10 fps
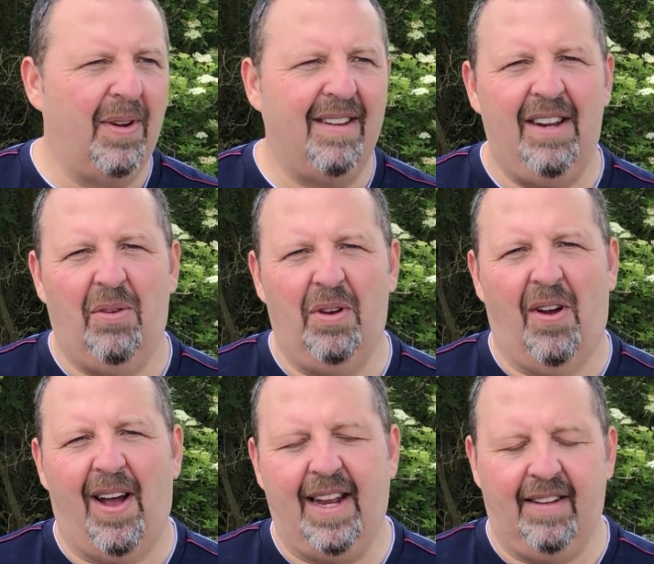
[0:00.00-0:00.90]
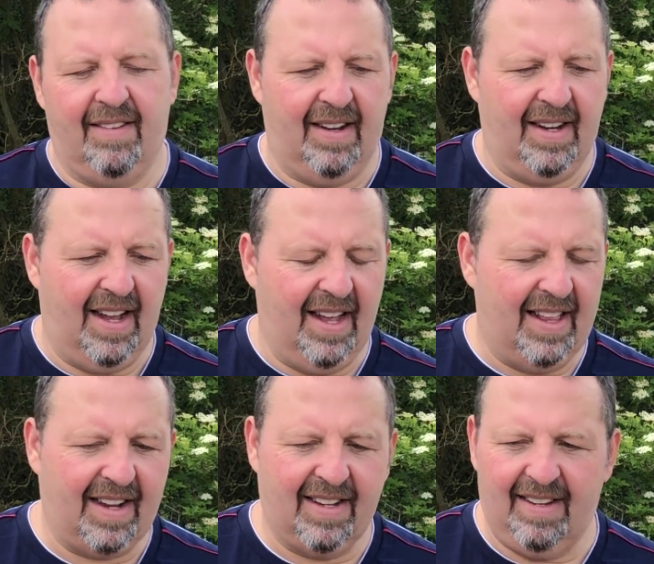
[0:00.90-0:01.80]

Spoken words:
all these little lines, and that